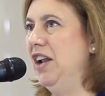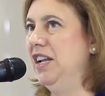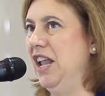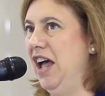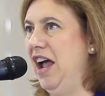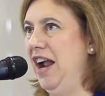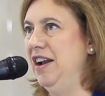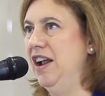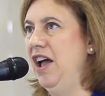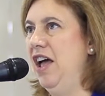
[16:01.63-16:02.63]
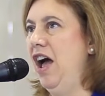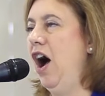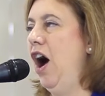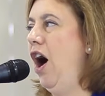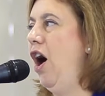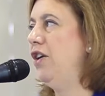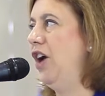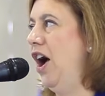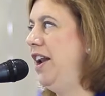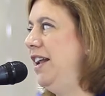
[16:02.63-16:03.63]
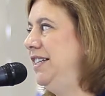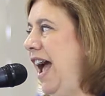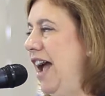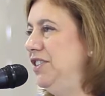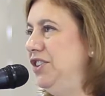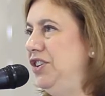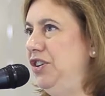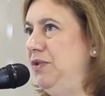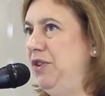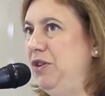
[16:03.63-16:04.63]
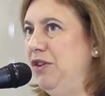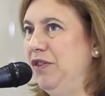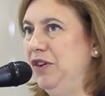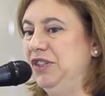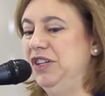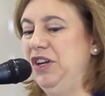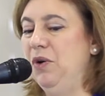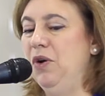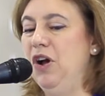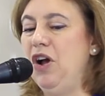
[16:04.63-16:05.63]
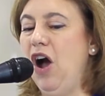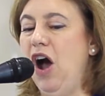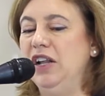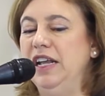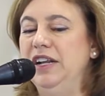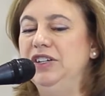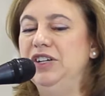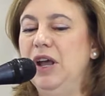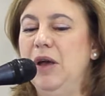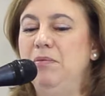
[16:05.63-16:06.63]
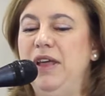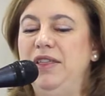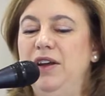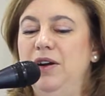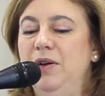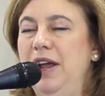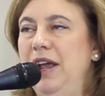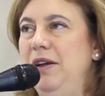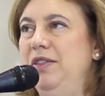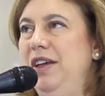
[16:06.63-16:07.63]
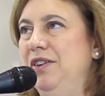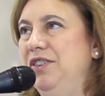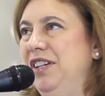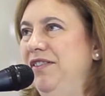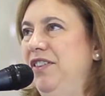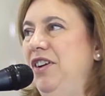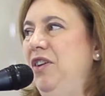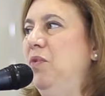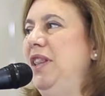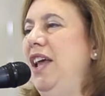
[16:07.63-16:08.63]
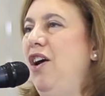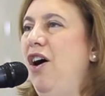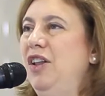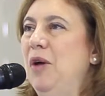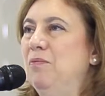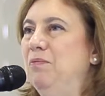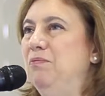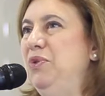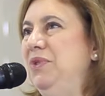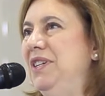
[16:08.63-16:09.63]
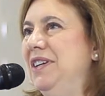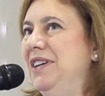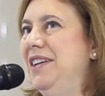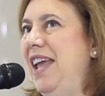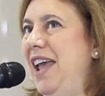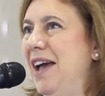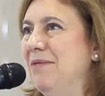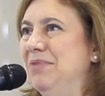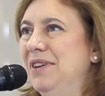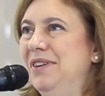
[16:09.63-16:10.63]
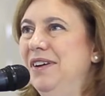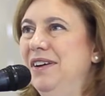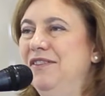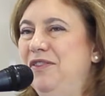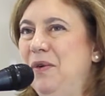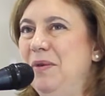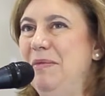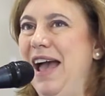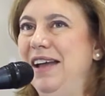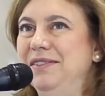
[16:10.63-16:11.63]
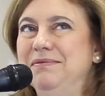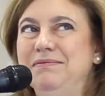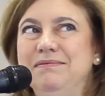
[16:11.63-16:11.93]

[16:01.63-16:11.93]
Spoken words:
online are not attached to a university or a college, but they're delivered in what they call a boot camp format.